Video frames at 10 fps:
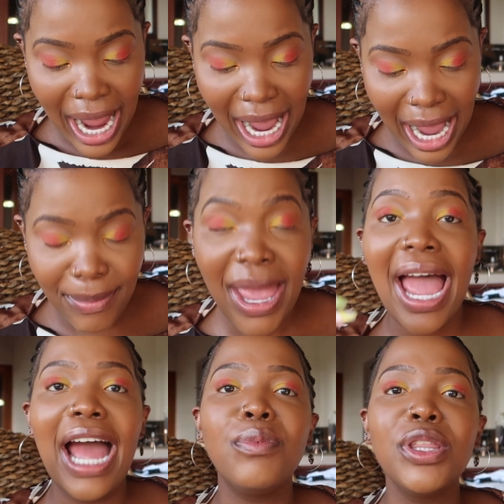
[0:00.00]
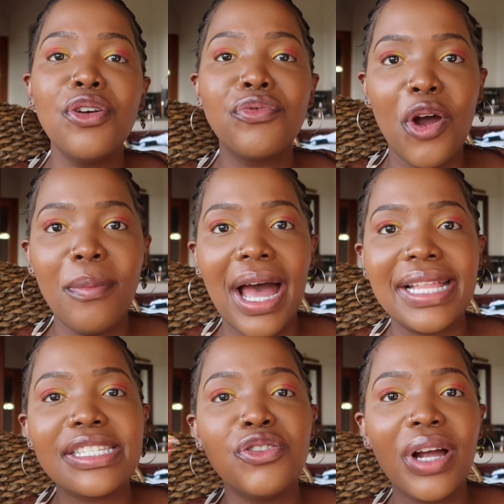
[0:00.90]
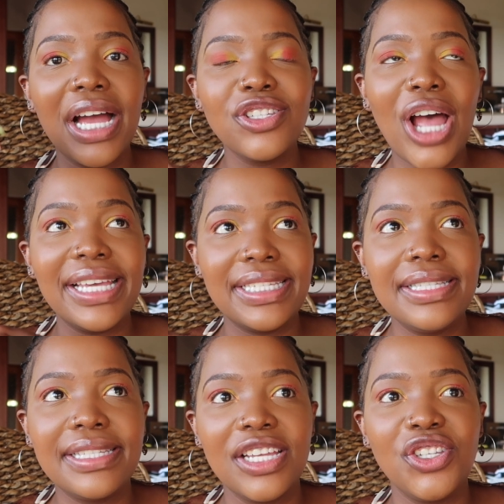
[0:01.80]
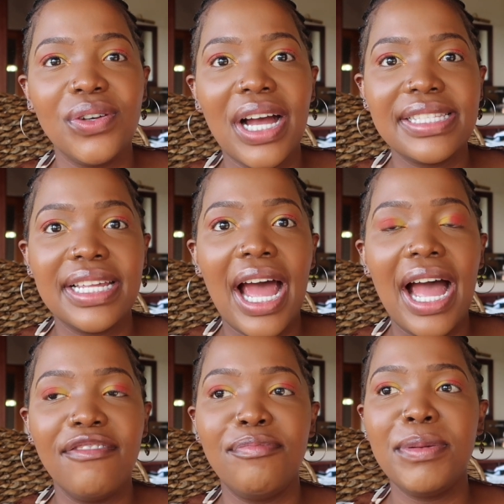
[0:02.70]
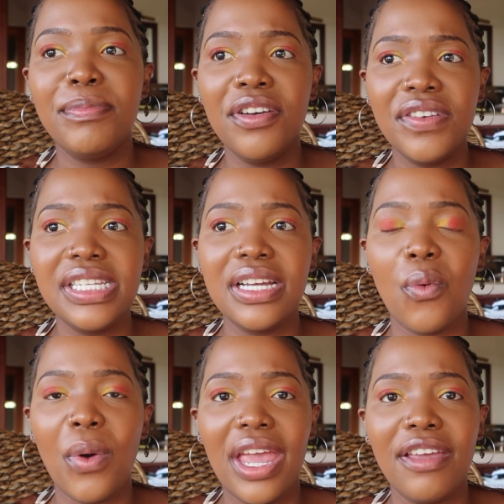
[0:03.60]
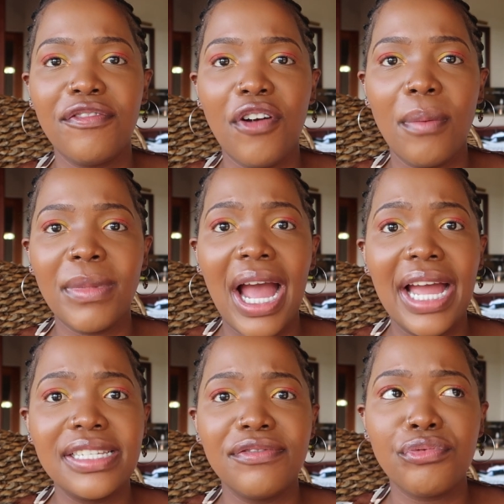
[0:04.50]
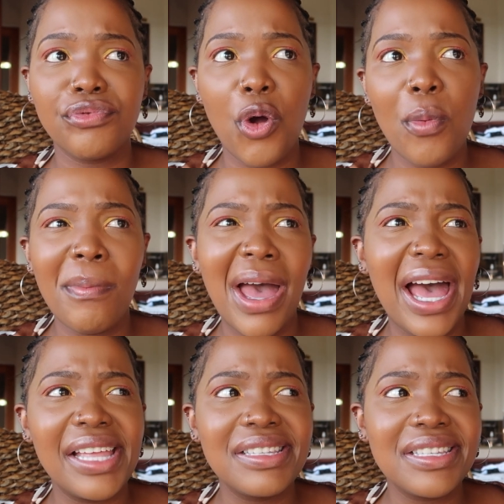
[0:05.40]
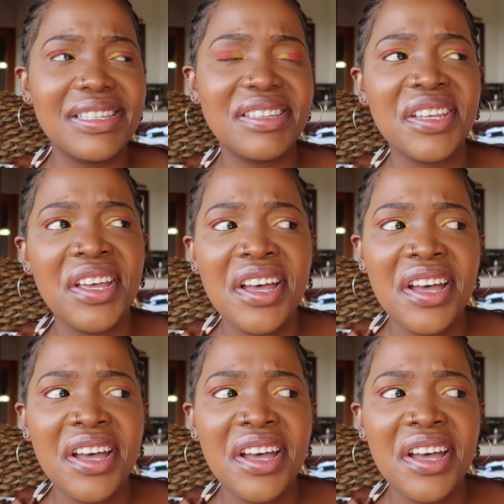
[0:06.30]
And with the romance, you guys, I did say to you guys that I've been pivoting away from kind of romance,